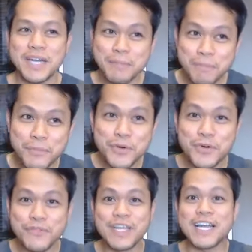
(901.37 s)
gotta
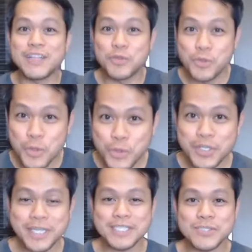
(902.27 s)
move. You gotta
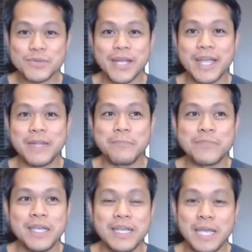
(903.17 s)
do this, right?
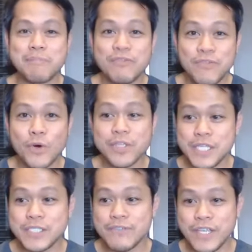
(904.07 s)
Like before
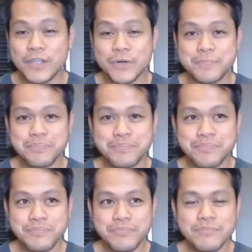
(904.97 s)
this video,
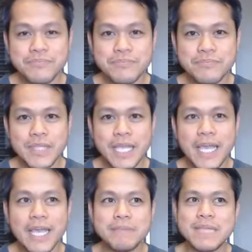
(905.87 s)

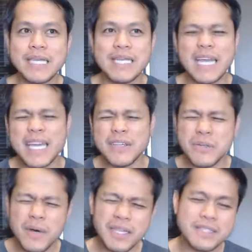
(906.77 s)
okay, I'm thinking like, you
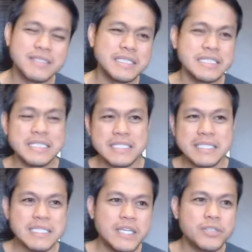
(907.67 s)
know what?
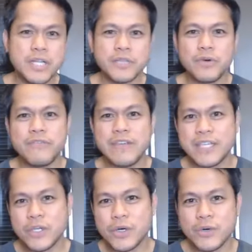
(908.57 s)
Should I do a
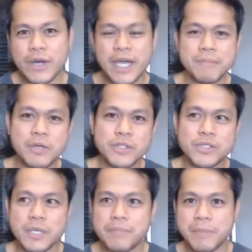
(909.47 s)
video, right?
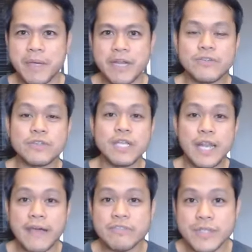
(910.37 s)
Because I'm preparing for the
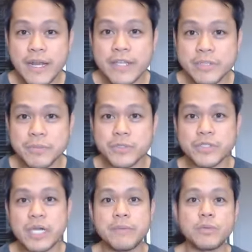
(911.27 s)
Lifestyle Entrepreneur
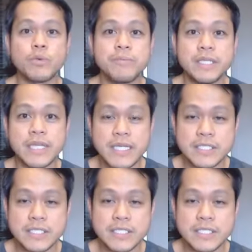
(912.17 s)
Summit will be